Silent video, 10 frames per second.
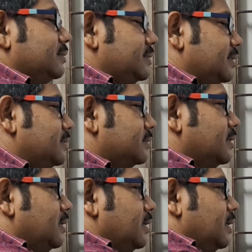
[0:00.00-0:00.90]
This is
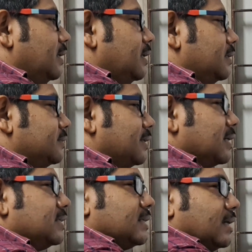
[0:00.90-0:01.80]

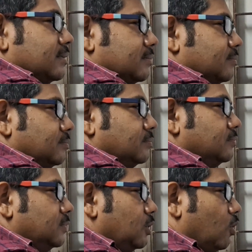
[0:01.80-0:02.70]
suction,
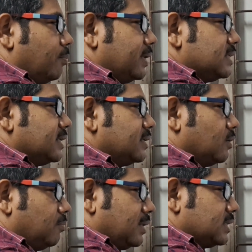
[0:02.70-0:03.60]
compression,
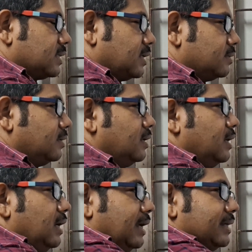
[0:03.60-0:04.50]
combustion,
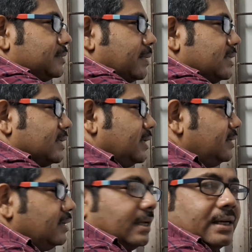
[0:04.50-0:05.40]
expansion,
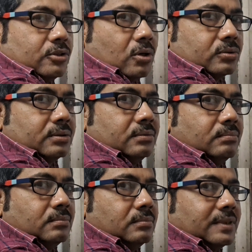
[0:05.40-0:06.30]
and exhaust.
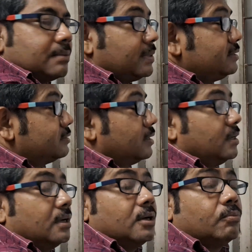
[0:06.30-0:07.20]
That means
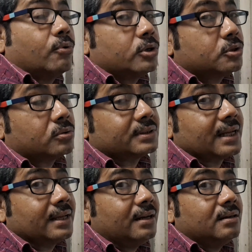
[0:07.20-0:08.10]
4-stroke
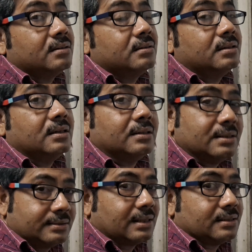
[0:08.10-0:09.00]
cycle
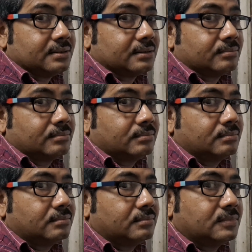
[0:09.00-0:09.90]
diesel engine.
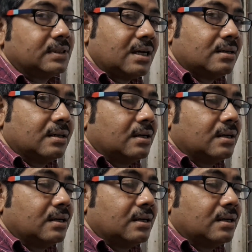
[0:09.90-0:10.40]
Yeah.